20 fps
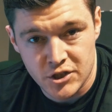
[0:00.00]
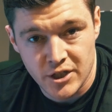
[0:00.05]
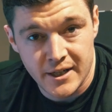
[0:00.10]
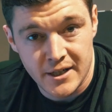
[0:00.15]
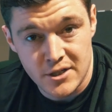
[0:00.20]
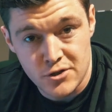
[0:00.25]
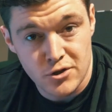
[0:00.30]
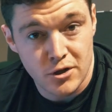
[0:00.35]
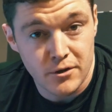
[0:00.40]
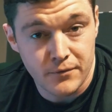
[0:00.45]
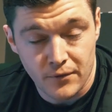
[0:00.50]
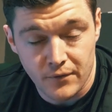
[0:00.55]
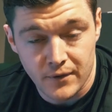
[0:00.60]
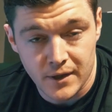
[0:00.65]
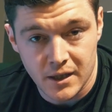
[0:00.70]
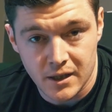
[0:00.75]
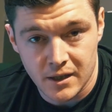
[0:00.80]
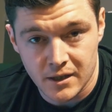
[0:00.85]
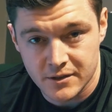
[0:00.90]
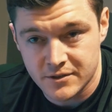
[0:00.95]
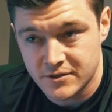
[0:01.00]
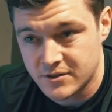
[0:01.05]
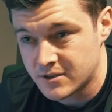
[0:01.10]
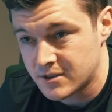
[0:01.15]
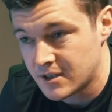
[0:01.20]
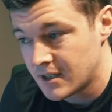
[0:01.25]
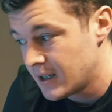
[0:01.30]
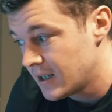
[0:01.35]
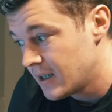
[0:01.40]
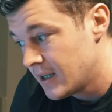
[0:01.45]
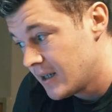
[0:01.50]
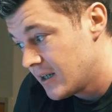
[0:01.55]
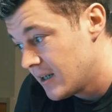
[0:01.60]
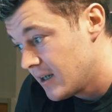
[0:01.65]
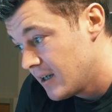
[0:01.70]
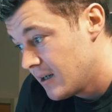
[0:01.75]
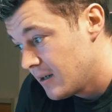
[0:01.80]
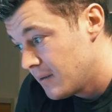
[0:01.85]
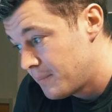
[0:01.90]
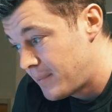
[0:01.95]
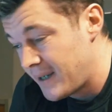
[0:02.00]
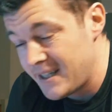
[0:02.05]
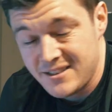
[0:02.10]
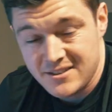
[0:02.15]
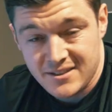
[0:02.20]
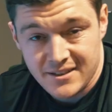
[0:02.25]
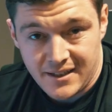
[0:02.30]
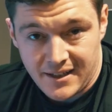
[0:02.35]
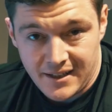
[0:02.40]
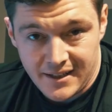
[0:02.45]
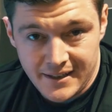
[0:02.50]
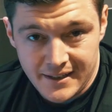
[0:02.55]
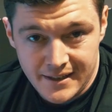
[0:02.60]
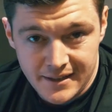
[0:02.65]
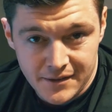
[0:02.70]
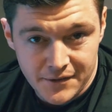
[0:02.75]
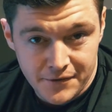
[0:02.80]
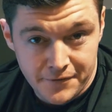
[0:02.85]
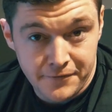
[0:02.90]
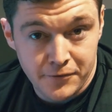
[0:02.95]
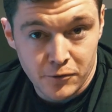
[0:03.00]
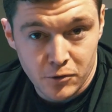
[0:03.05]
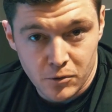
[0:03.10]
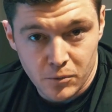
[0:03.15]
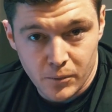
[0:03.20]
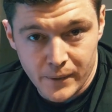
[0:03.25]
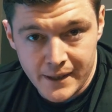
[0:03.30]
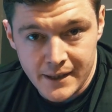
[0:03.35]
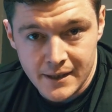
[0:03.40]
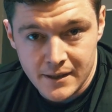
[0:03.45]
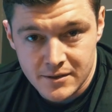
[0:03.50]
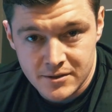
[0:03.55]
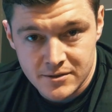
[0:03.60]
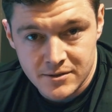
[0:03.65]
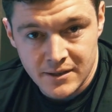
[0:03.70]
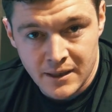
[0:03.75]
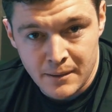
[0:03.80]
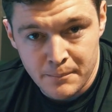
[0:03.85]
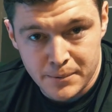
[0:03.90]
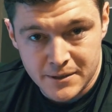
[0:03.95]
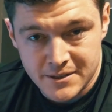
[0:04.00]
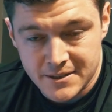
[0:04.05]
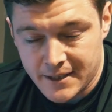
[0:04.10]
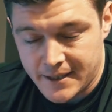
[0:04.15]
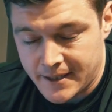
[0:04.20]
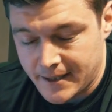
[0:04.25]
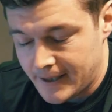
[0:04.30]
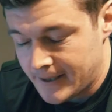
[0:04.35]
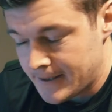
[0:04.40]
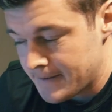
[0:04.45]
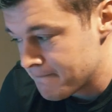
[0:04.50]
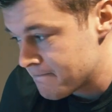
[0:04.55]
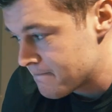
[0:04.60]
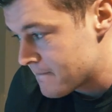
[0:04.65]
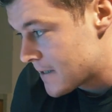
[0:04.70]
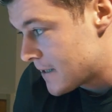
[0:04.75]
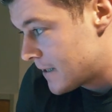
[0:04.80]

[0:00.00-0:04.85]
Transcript: change over the last basically 4 weeks in particular,